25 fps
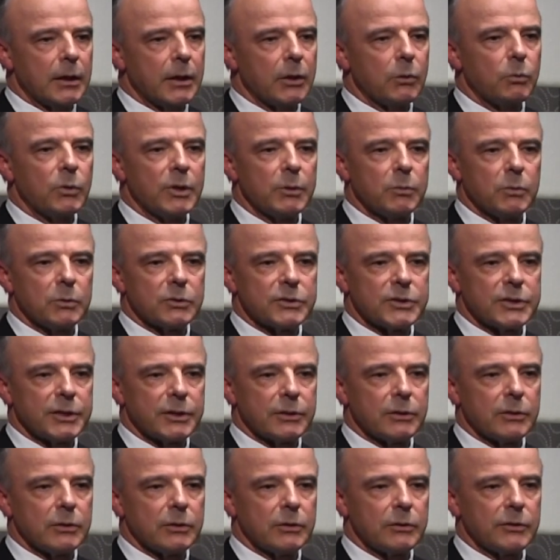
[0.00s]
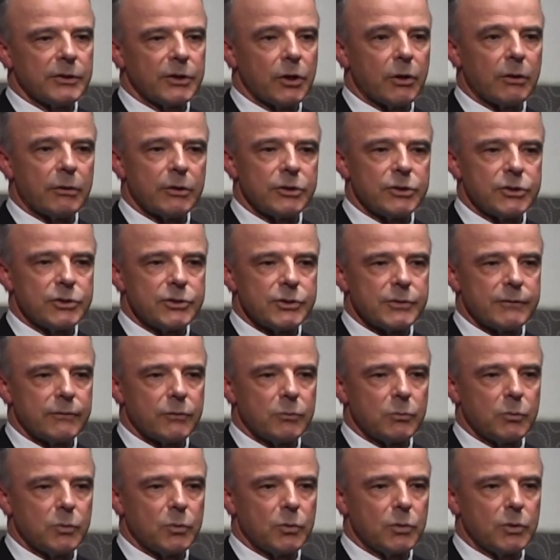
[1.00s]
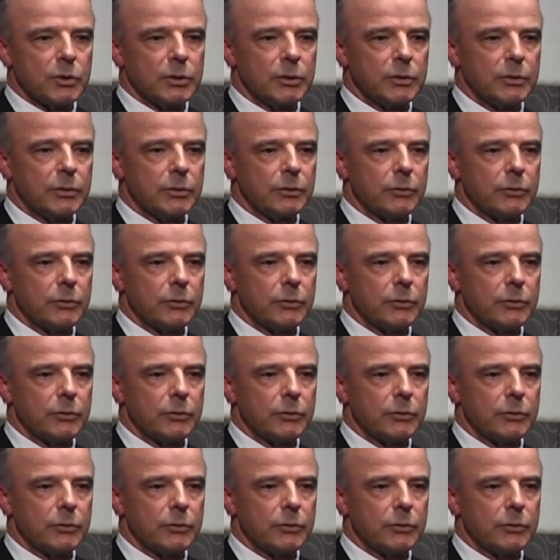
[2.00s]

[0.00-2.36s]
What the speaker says: We will tell the origins of the war,